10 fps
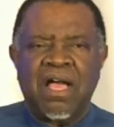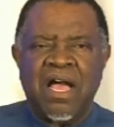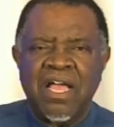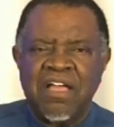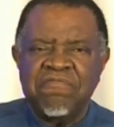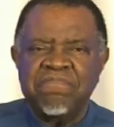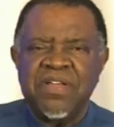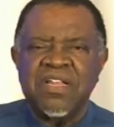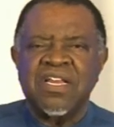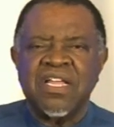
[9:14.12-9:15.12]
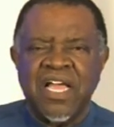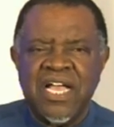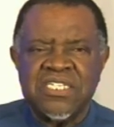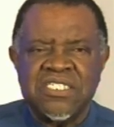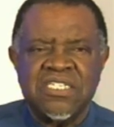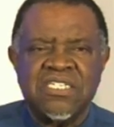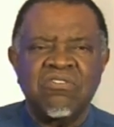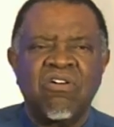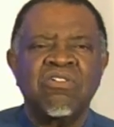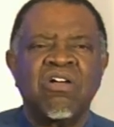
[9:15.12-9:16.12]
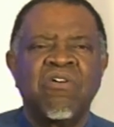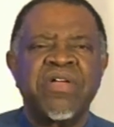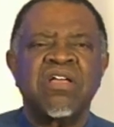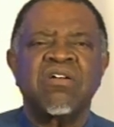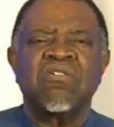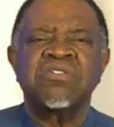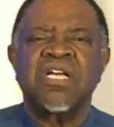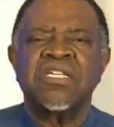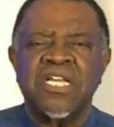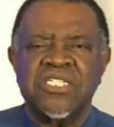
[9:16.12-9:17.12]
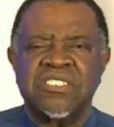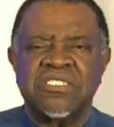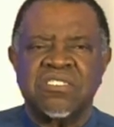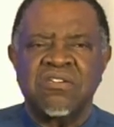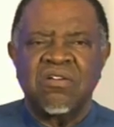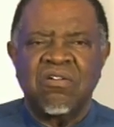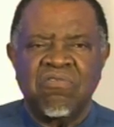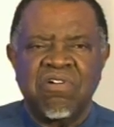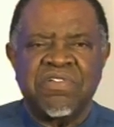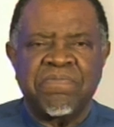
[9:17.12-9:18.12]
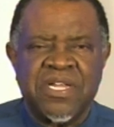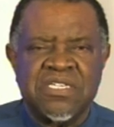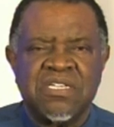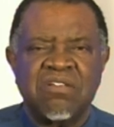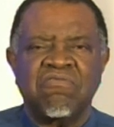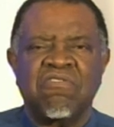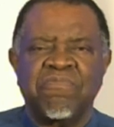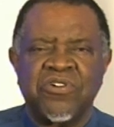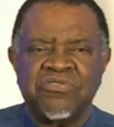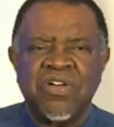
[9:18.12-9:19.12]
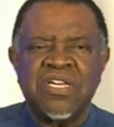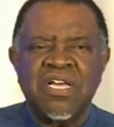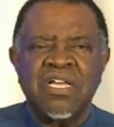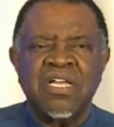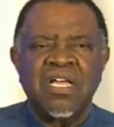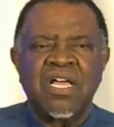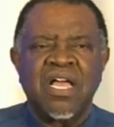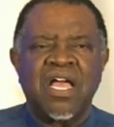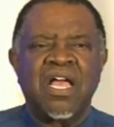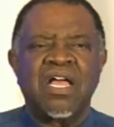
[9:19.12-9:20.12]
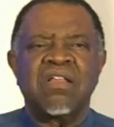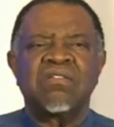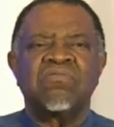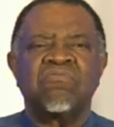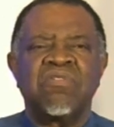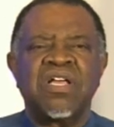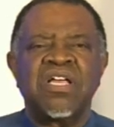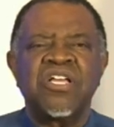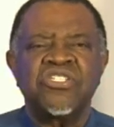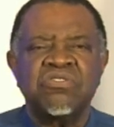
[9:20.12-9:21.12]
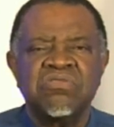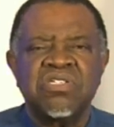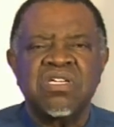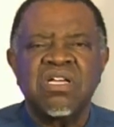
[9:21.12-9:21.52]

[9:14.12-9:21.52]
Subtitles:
I have been engaged in ongoing consultations with the President of Botswana, and we issued